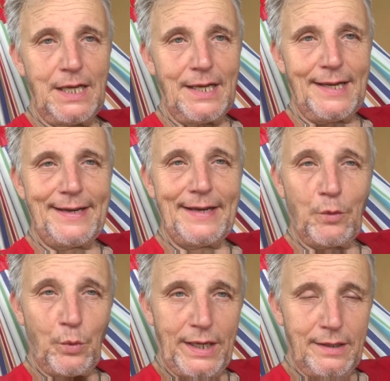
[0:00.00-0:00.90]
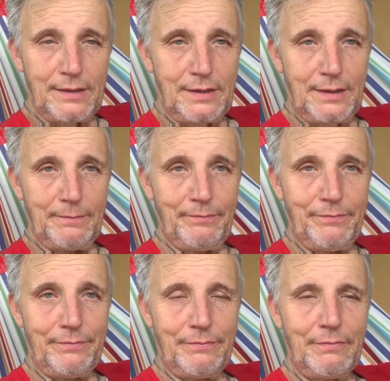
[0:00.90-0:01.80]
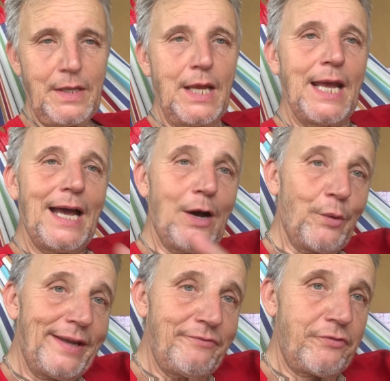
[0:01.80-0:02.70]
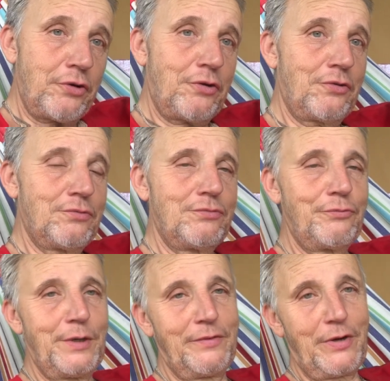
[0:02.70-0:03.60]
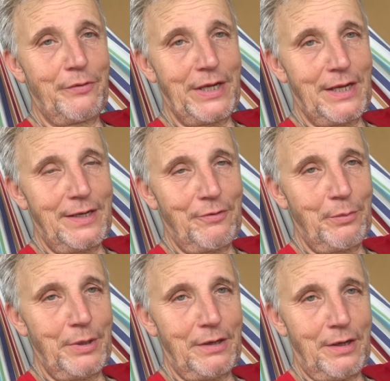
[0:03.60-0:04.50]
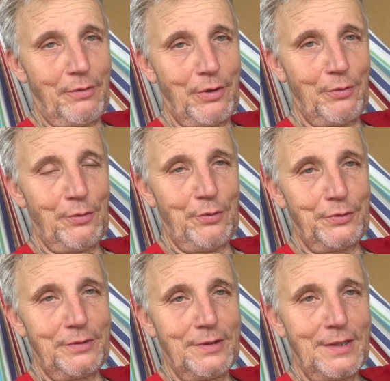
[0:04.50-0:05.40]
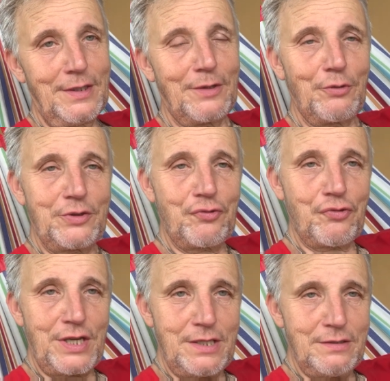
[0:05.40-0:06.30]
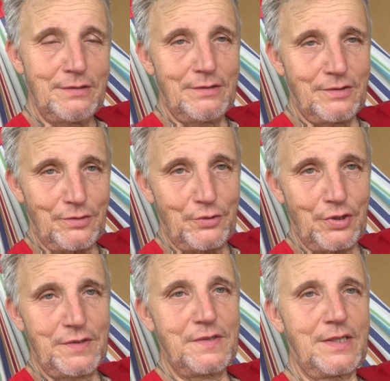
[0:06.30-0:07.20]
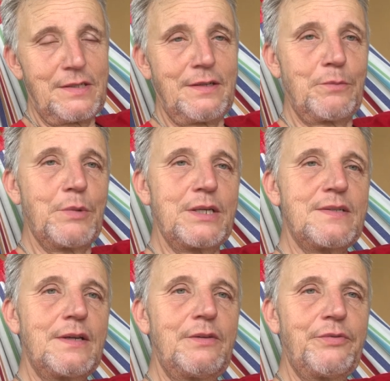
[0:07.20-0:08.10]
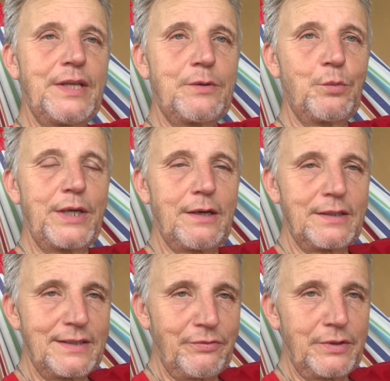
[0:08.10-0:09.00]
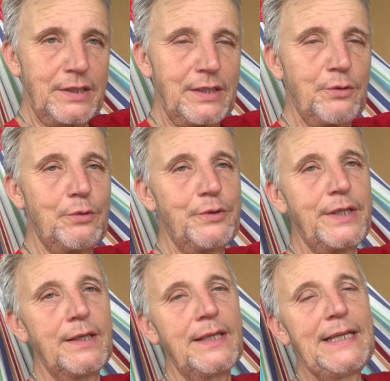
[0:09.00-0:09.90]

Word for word: and awakening. However, we are very clear about our own retreat. So just Ceci and myself that we are definitely holding.